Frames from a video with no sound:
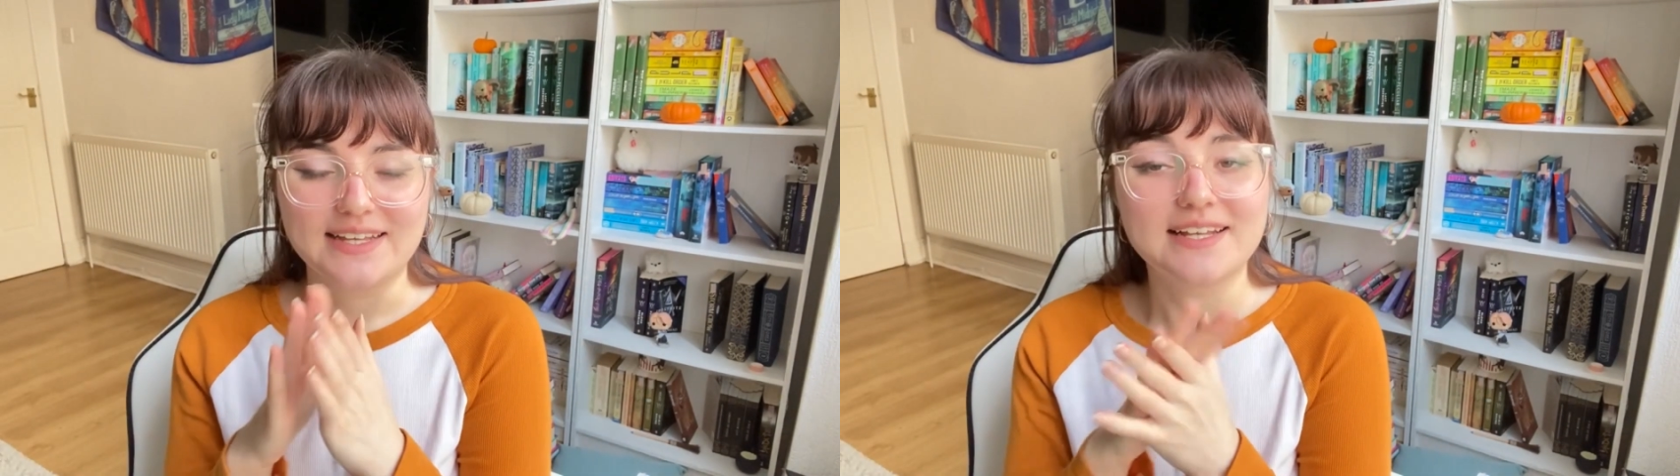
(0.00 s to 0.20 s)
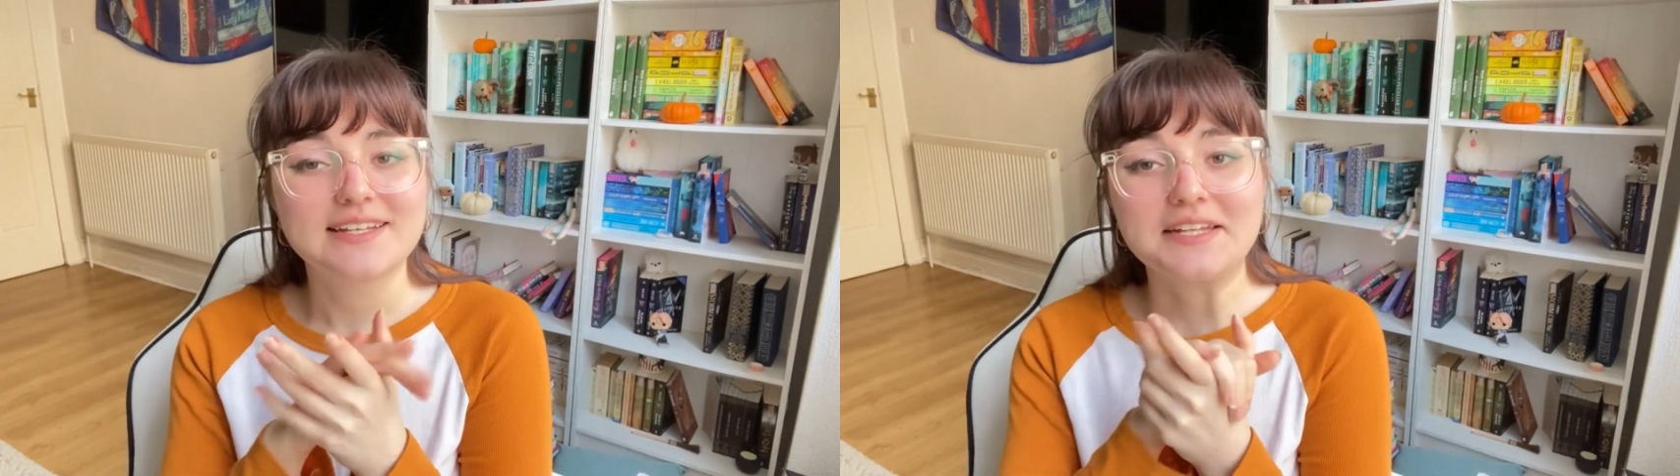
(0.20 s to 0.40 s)

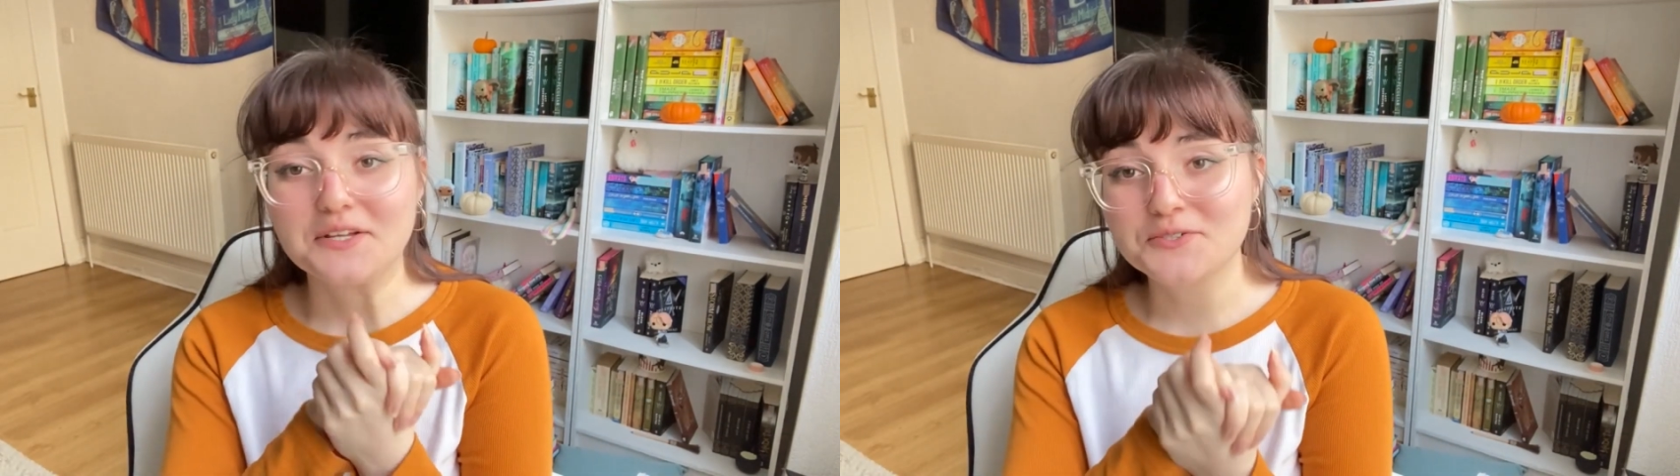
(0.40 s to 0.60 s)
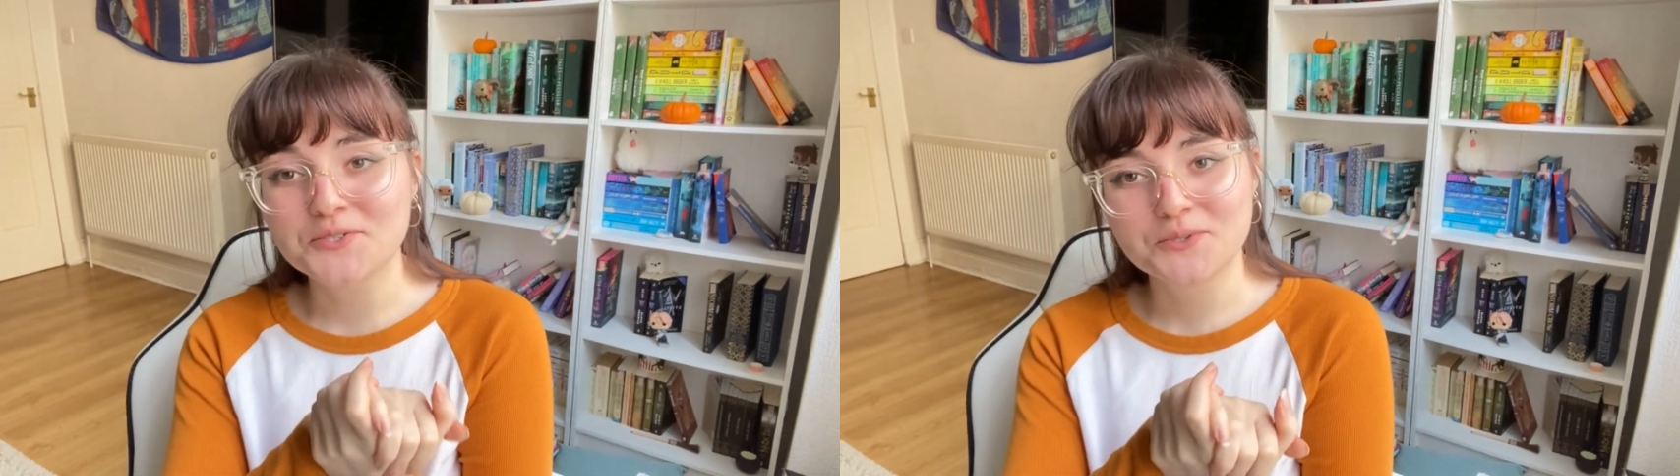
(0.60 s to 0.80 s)
and I
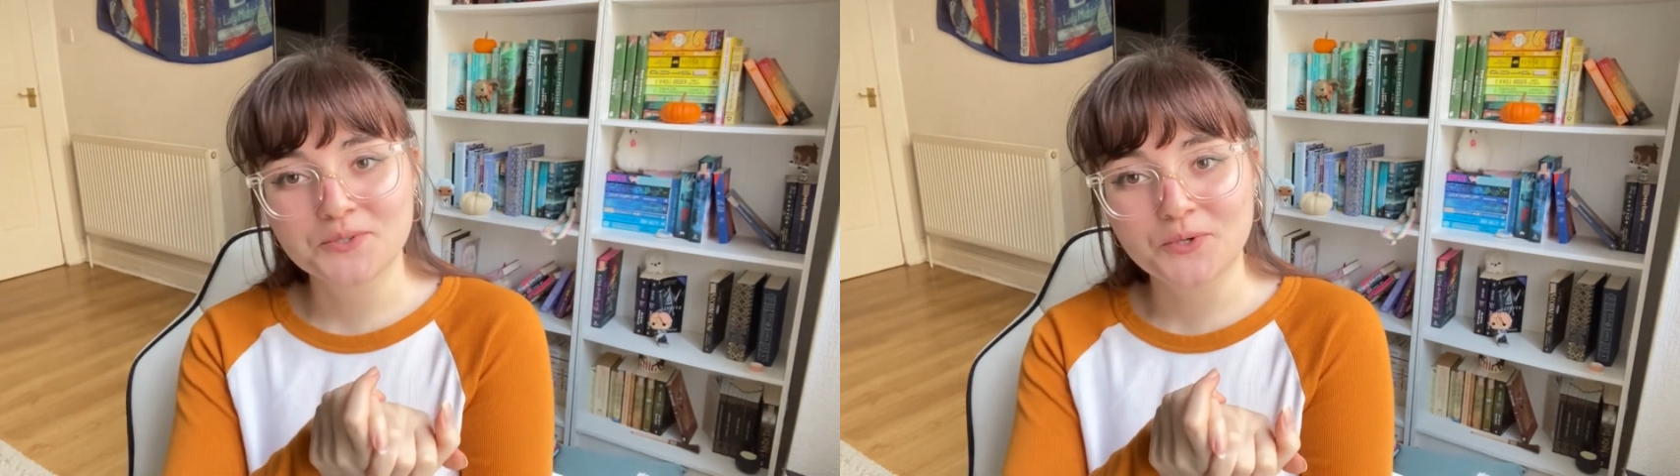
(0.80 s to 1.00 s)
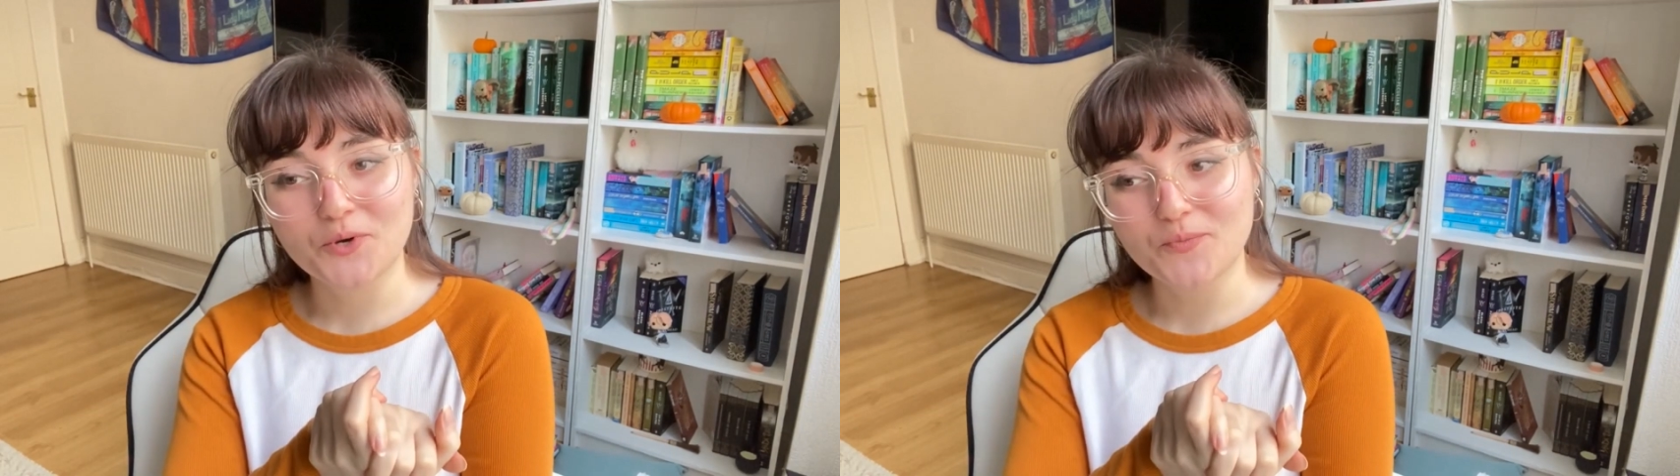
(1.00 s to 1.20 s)
also
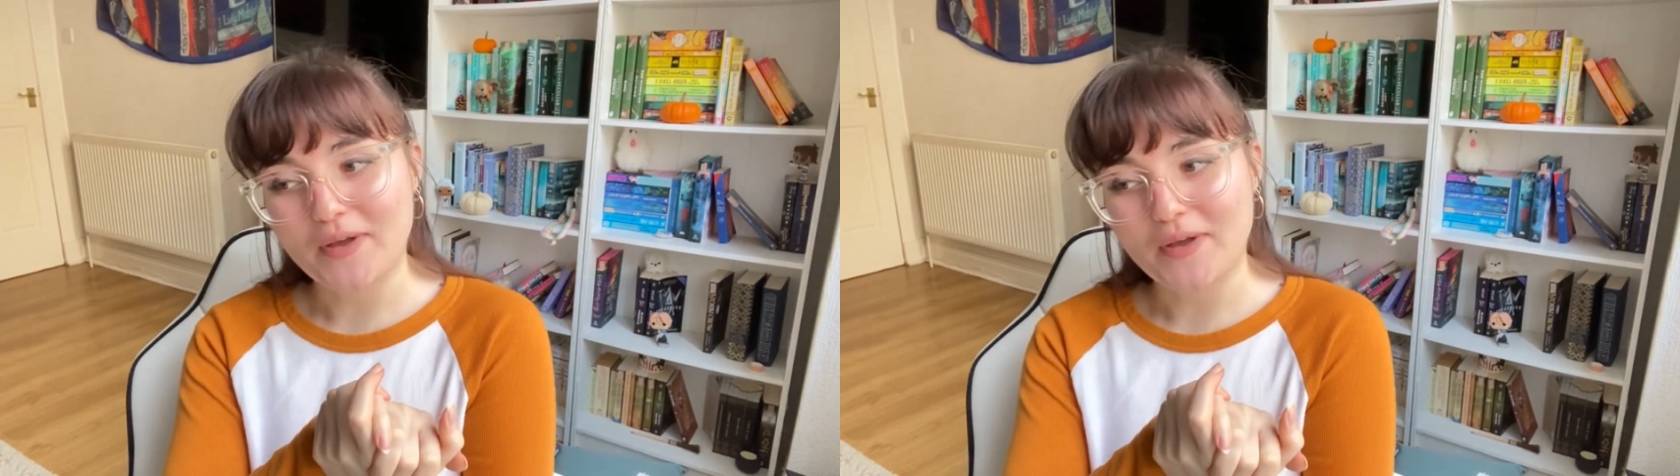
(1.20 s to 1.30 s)
hope